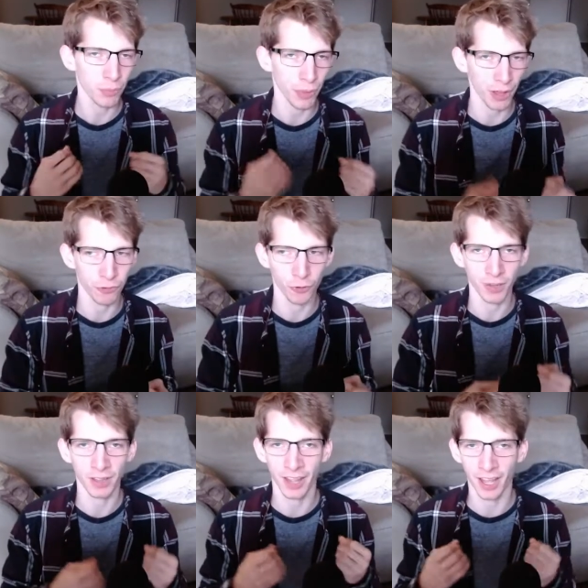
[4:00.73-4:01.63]

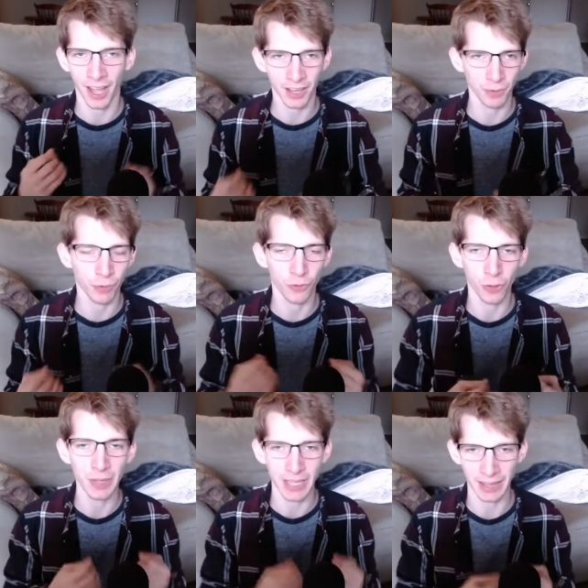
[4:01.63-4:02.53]
platforming that I can
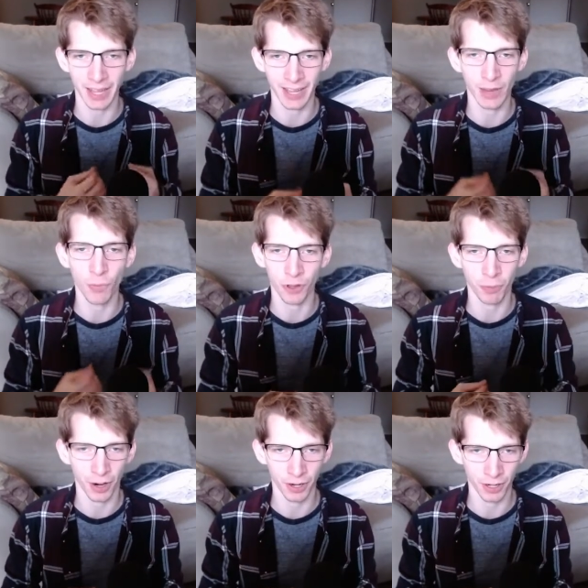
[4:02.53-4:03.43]
perform in that game with
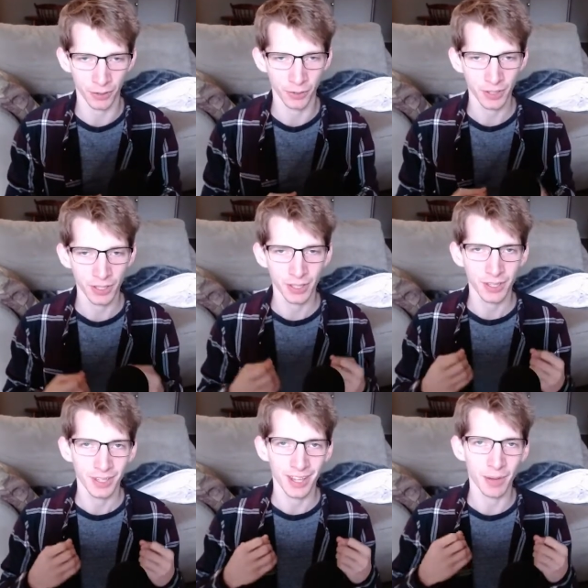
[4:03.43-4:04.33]
Mario.
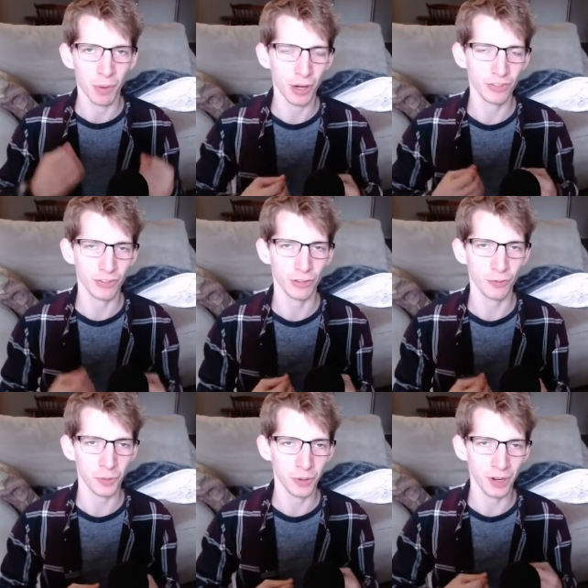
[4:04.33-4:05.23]
In Mario
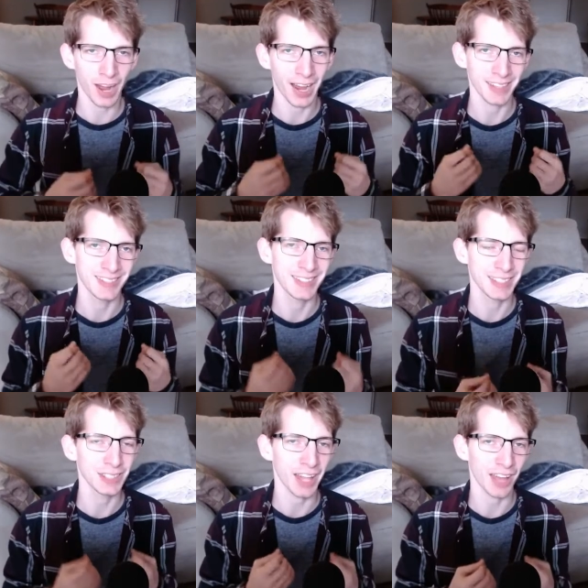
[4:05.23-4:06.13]
64, I
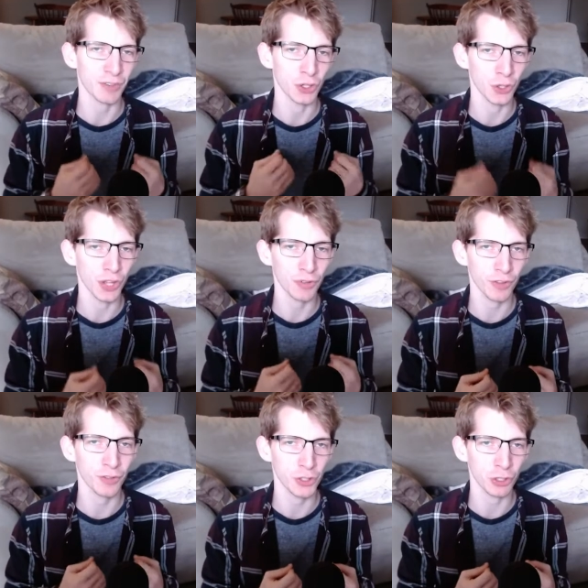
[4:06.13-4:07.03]
still have a good level
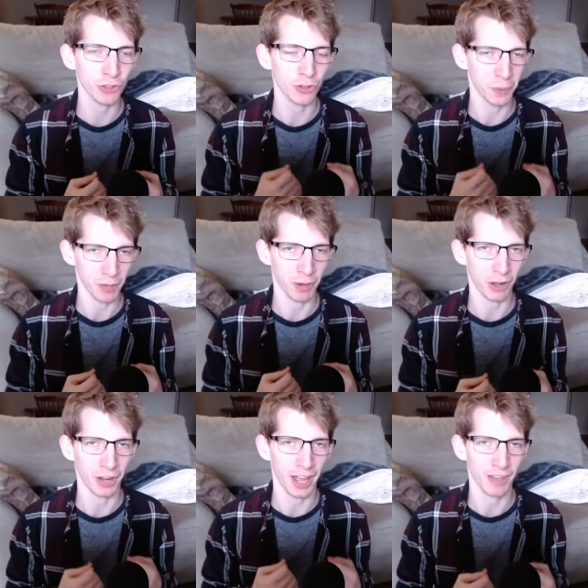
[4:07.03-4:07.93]
of control despite Mario
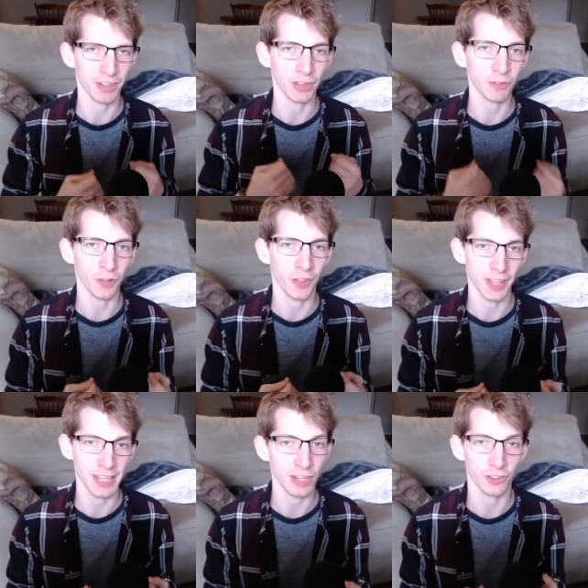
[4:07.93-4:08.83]
not having the flood like
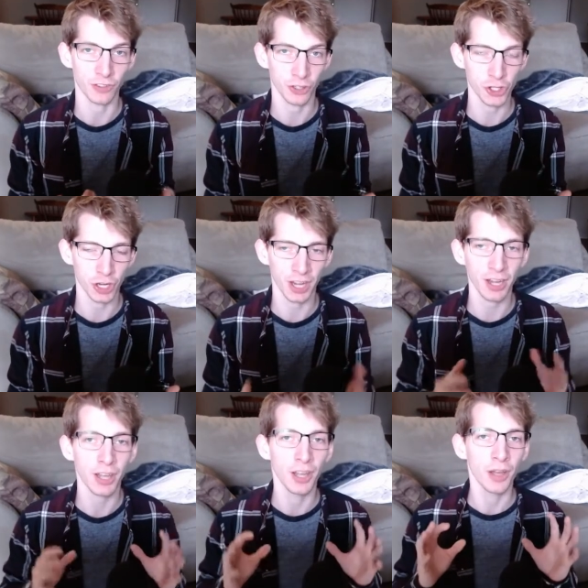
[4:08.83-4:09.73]
he does in Sunshine,
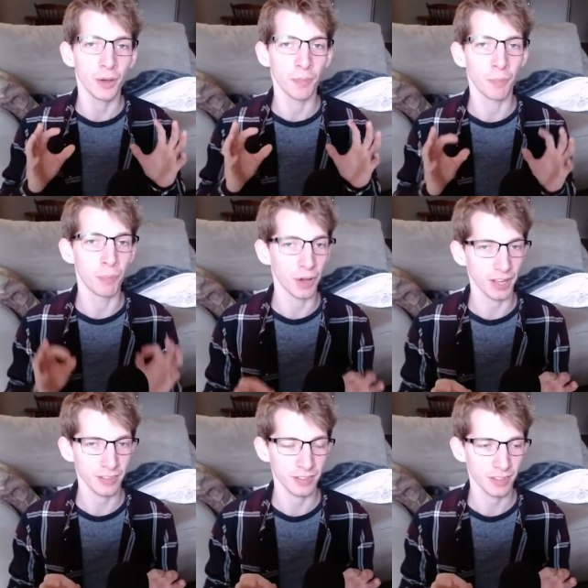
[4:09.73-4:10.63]

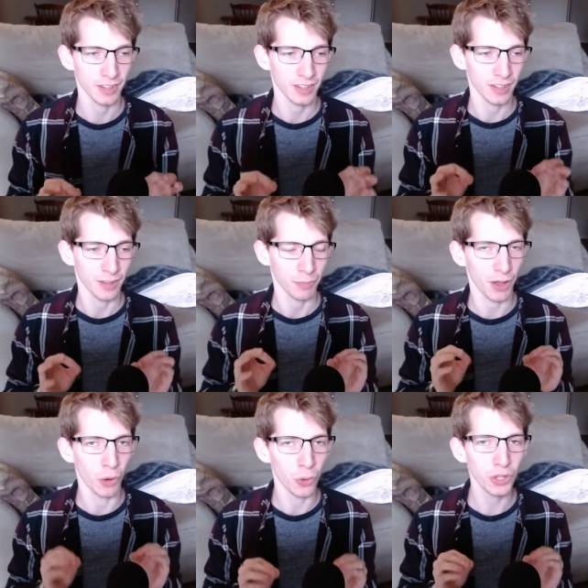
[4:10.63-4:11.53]
but my
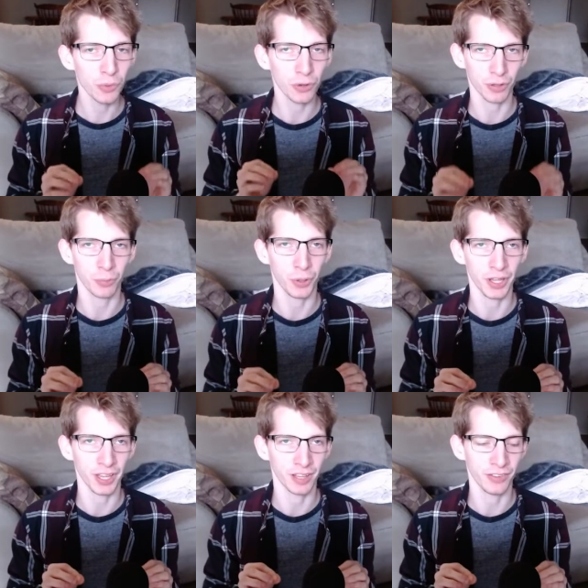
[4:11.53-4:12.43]
only real
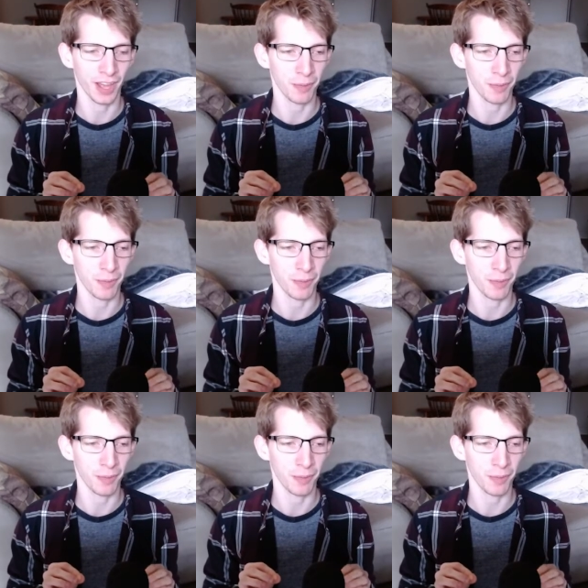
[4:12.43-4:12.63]
complaint is that